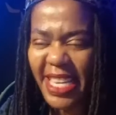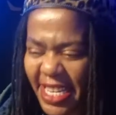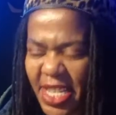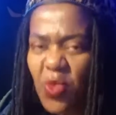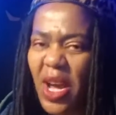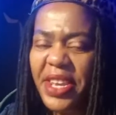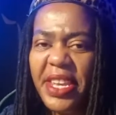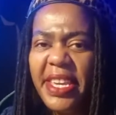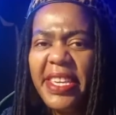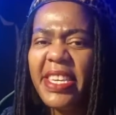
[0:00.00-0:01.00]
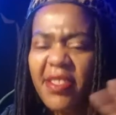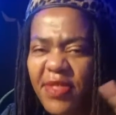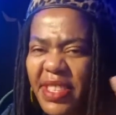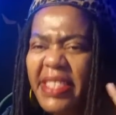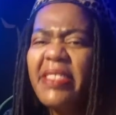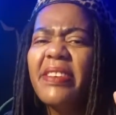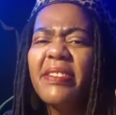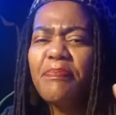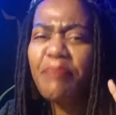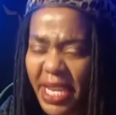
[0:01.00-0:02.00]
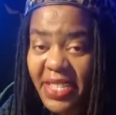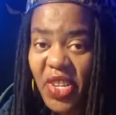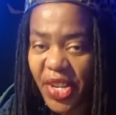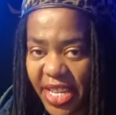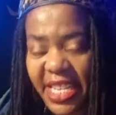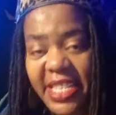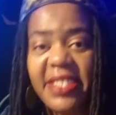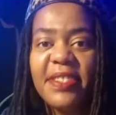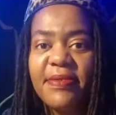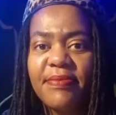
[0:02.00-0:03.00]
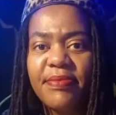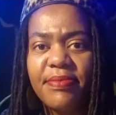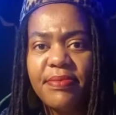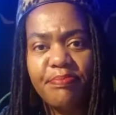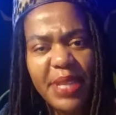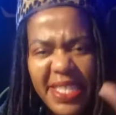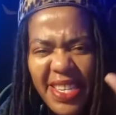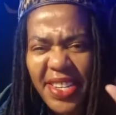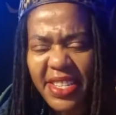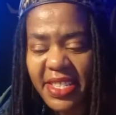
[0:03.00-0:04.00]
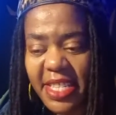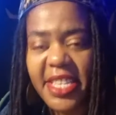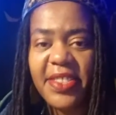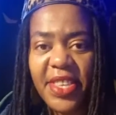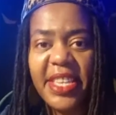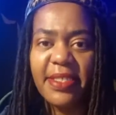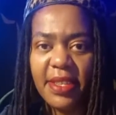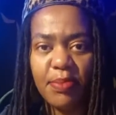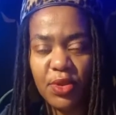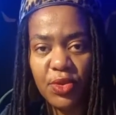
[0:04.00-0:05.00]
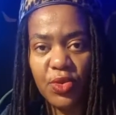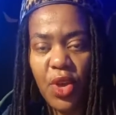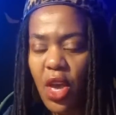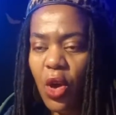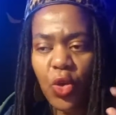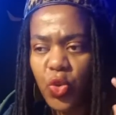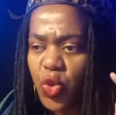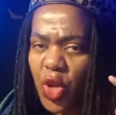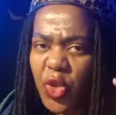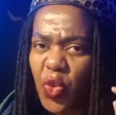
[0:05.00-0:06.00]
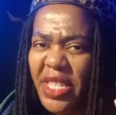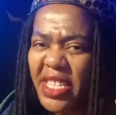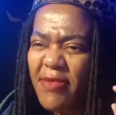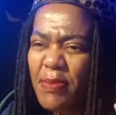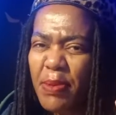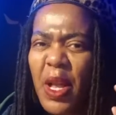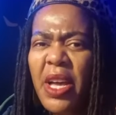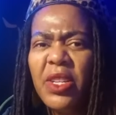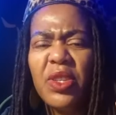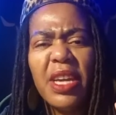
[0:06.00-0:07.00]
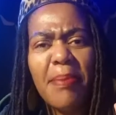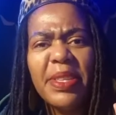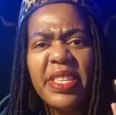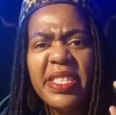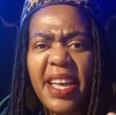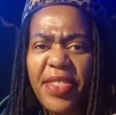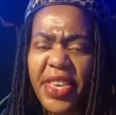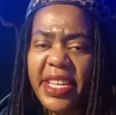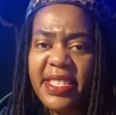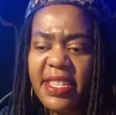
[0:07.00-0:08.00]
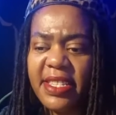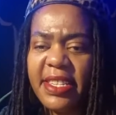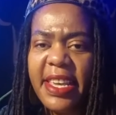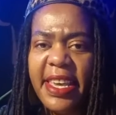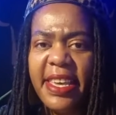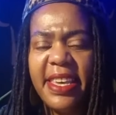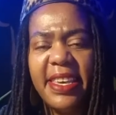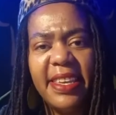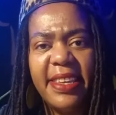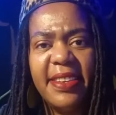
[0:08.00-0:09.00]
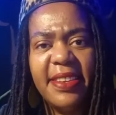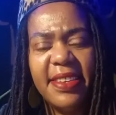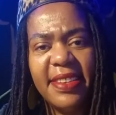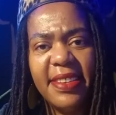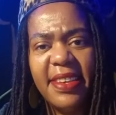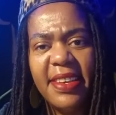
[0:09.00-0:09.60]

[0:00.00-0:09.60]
anyone even picturing it, picturing certain things about you, or you do not want even people. I mean, these are things that, the